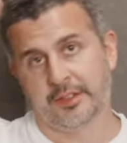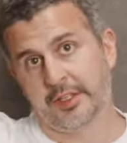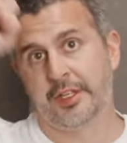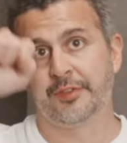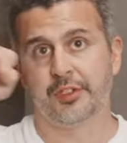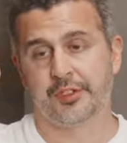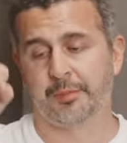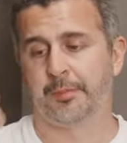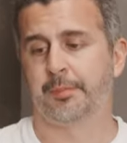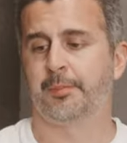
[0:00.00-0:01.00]
Gives you
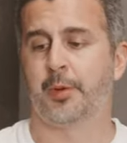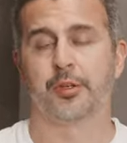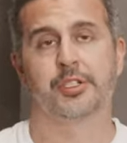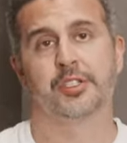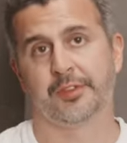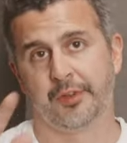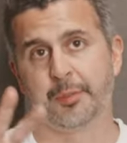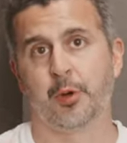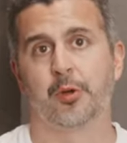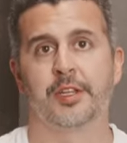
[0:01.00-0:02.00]
some purchase if you're
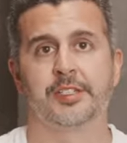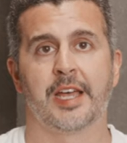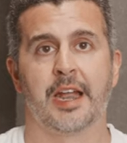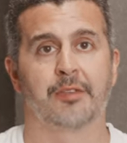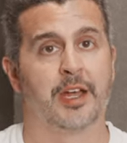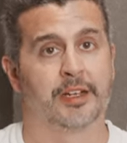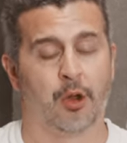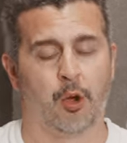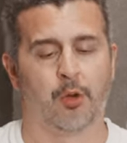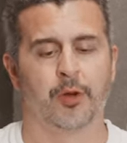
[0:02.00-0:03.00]
pulling this out of like an
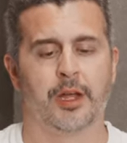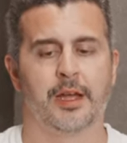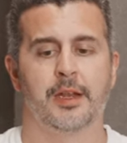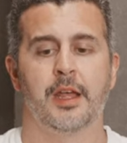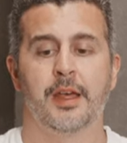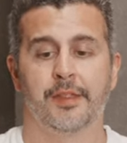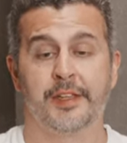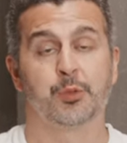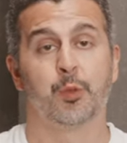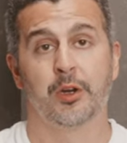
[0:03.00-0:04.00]
overhead.
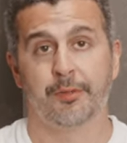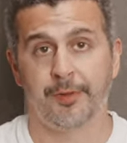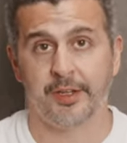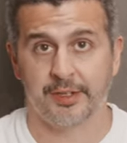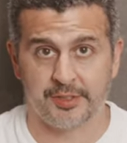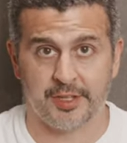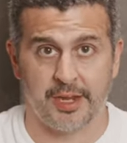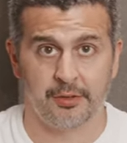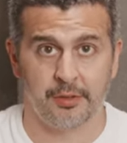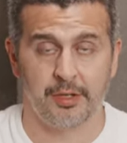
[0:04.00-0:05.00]
This will fit in a
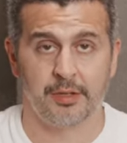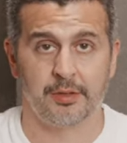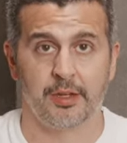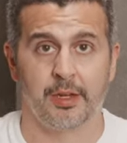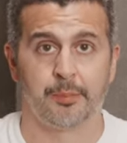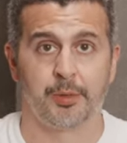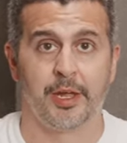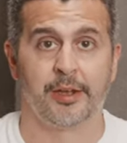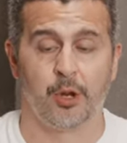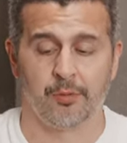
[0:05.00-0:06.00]
standard
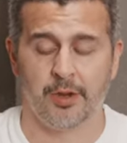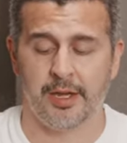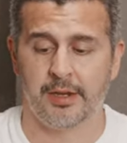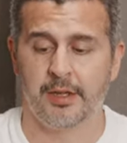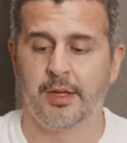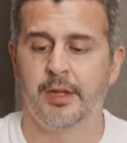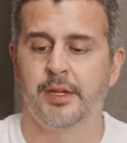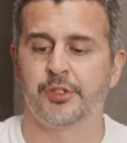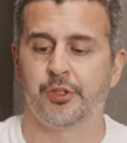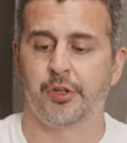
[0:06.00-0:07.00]
plain overhead,
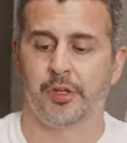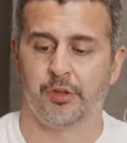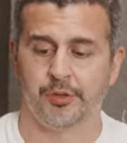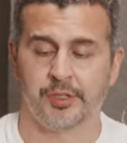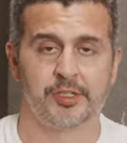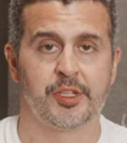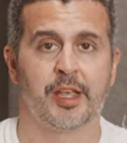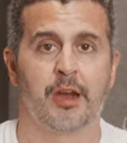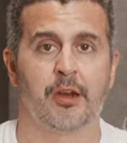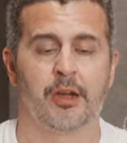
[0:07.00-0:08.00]
so you can use it as a
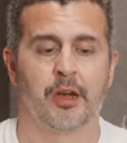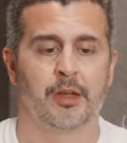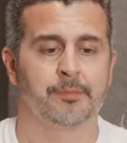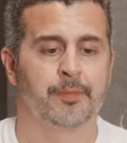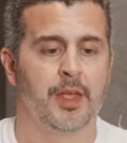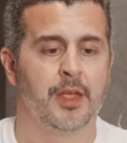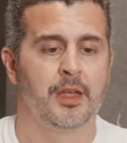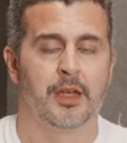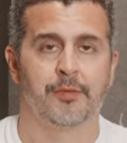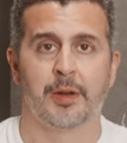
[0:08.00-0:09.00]
carry-on.
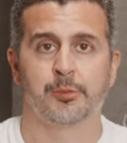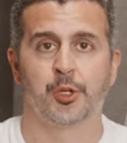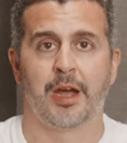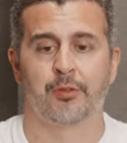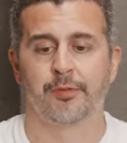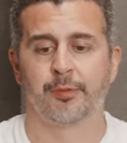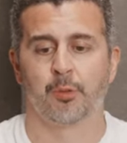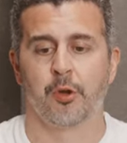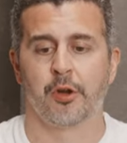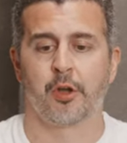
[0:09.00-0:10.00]
If I'm traveling for
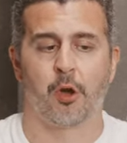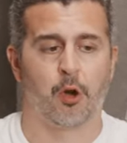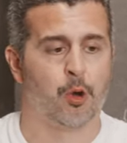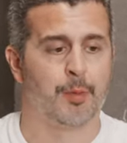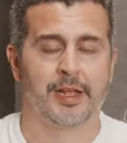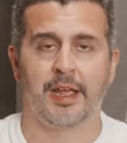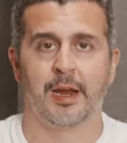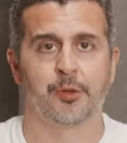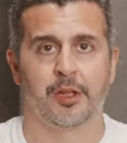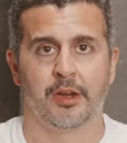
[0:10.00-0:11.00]
work, all my
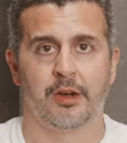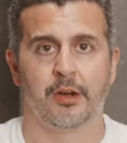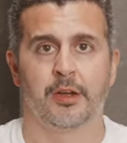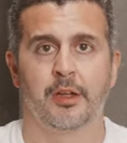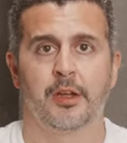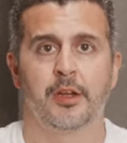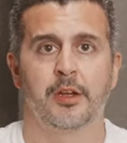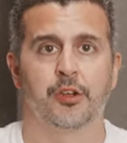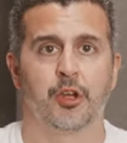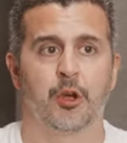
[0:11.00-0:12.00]
camera gear
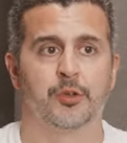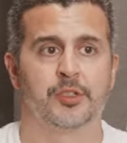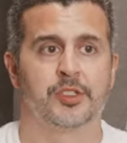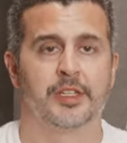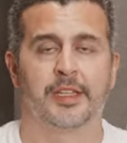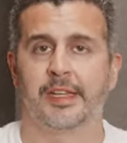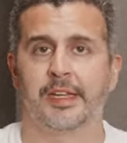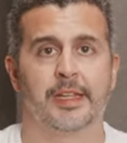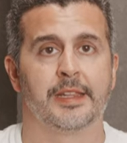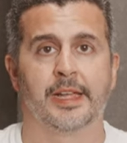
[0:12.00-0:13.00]
goes
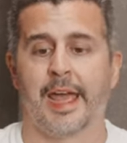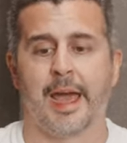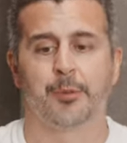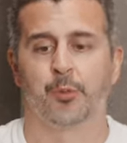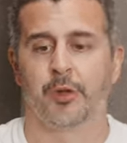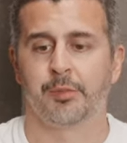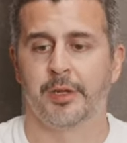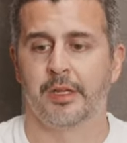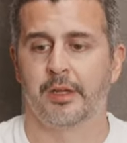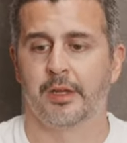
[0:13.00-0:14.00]
in the cabin with
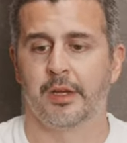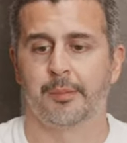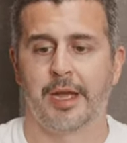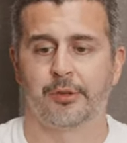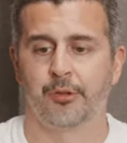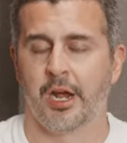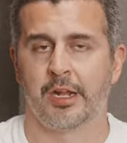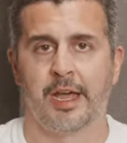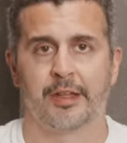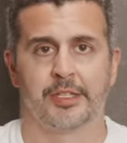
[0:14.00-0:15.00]
me. I do not
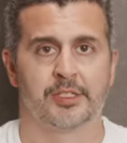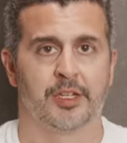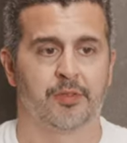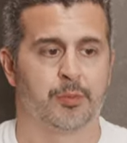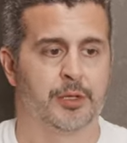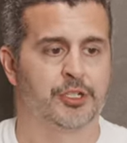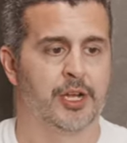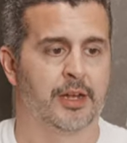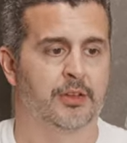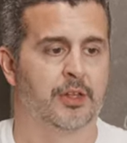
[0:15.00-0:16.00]
allow this stuff to be
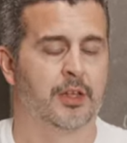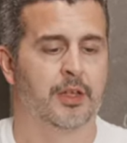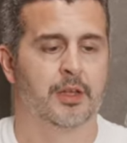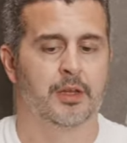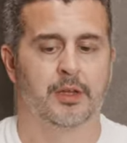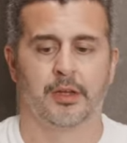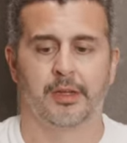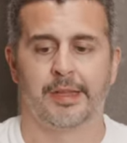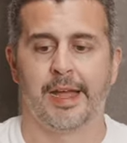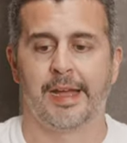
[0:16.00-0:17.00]
checked.
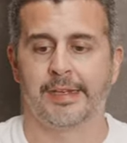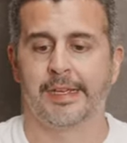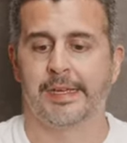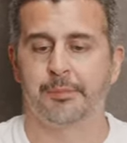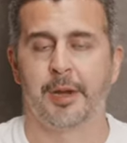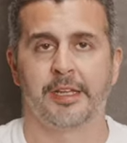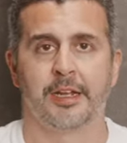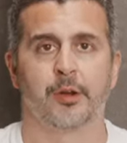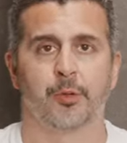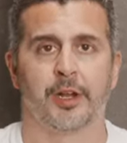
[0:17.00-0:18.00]
I need my
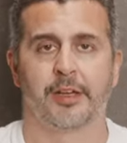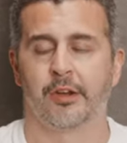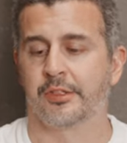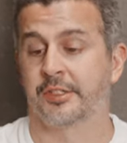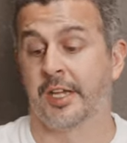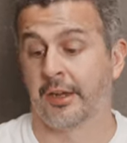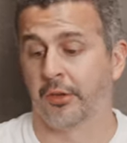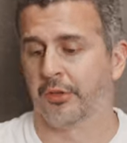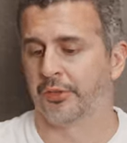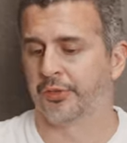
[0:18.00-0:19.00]
gear when I get on site,
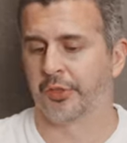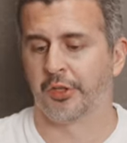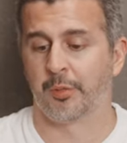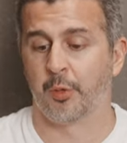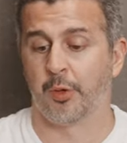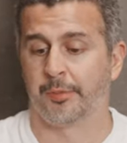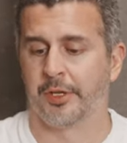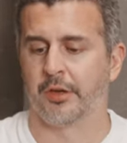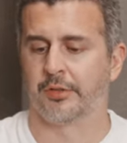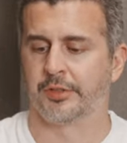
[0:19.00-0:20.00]
or there's really no point in me going.